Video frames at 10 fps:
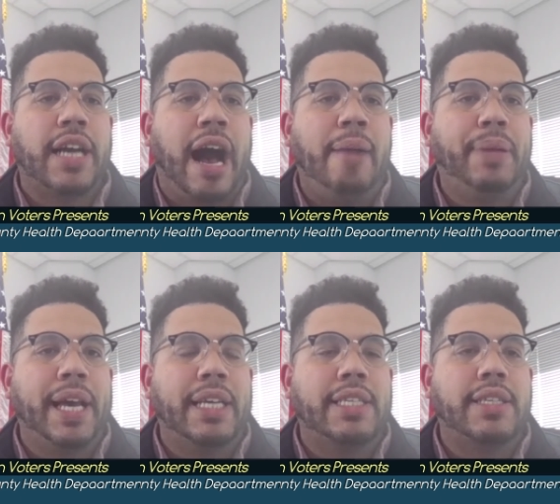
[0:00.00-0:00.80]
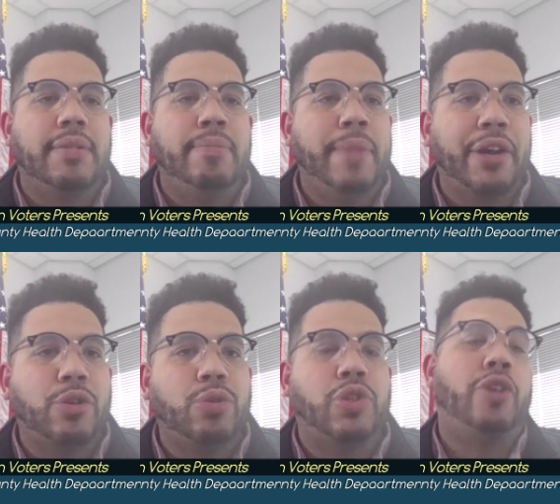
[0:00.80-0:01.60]
complex
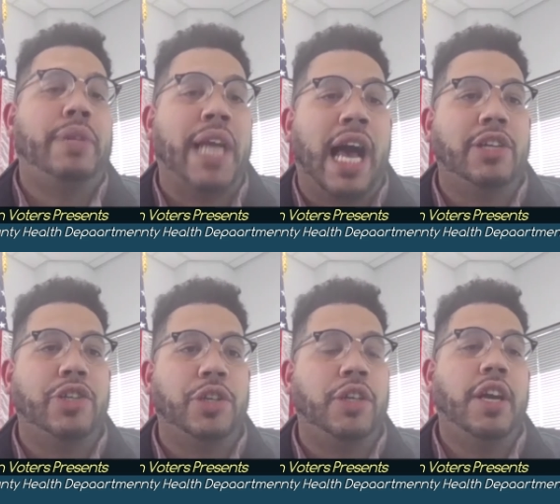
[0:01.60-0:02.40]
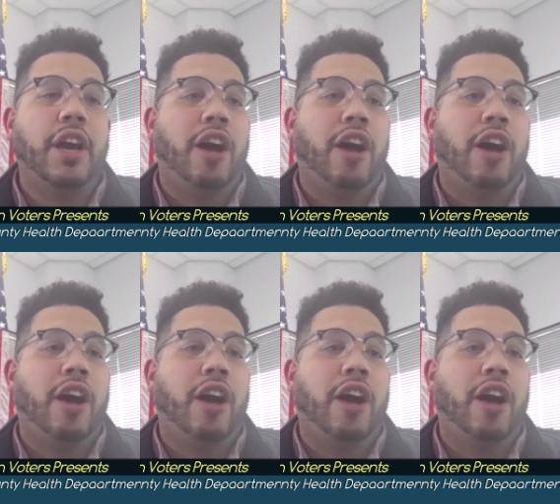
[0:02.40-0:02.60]
medical terminology,